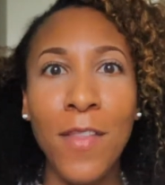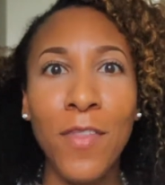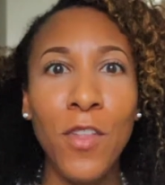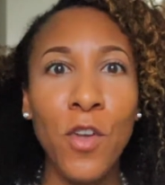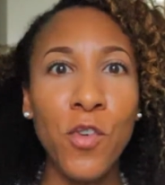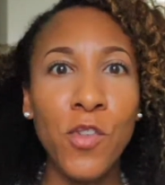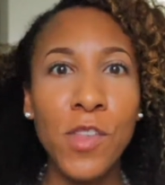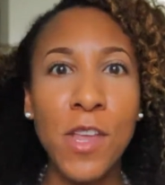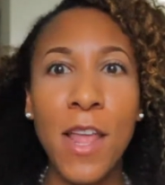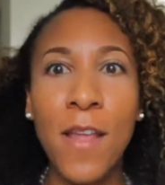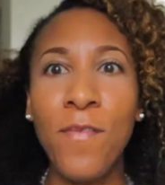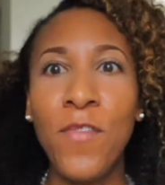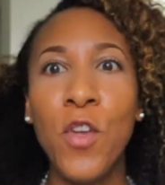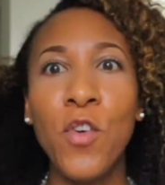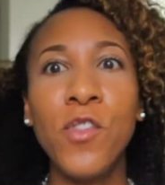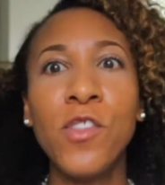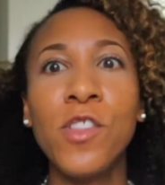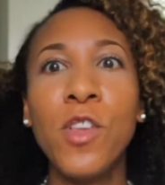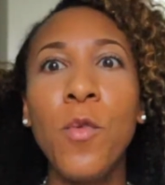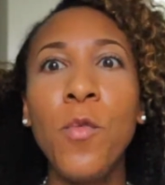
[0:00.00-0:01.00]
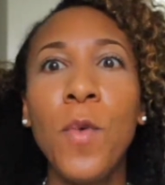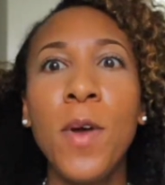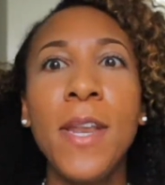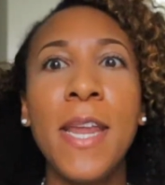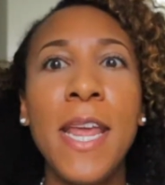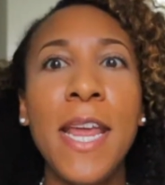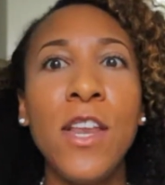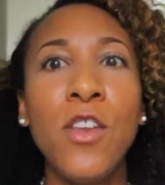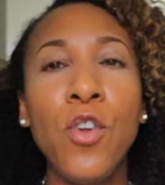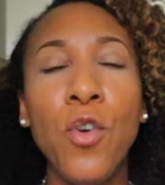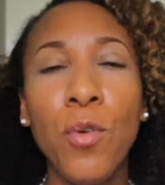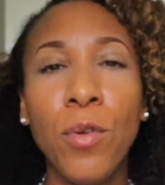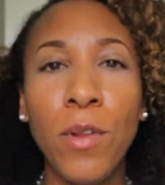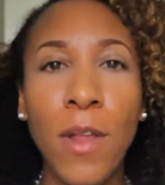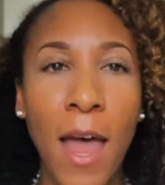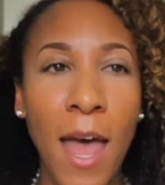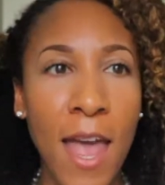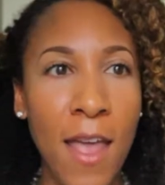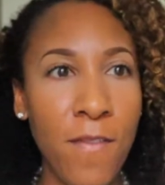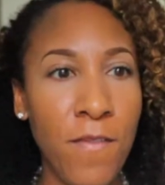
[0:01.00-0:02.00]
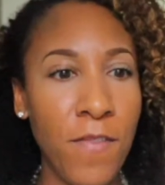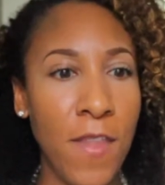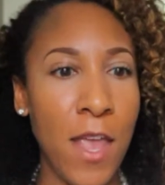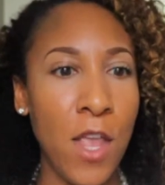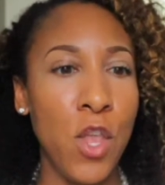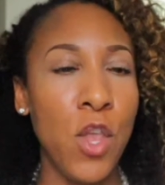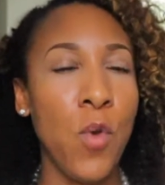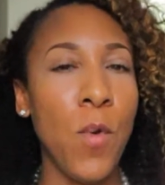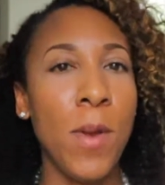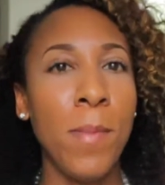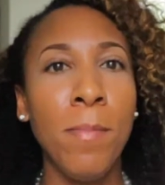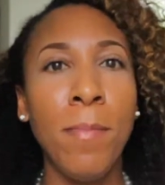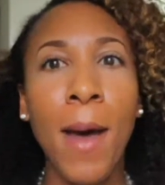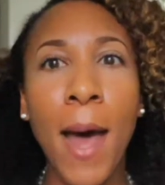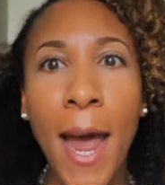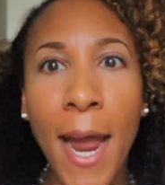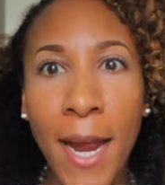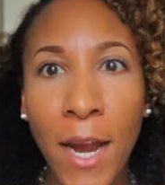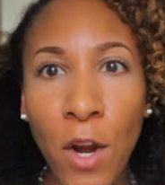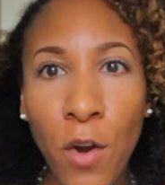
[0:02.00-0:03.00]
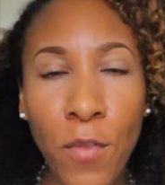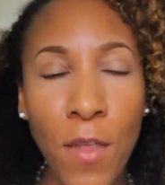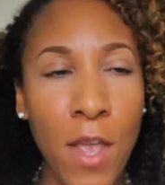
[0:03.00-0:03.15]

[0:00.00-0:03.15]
If there's someone in your life that you admire,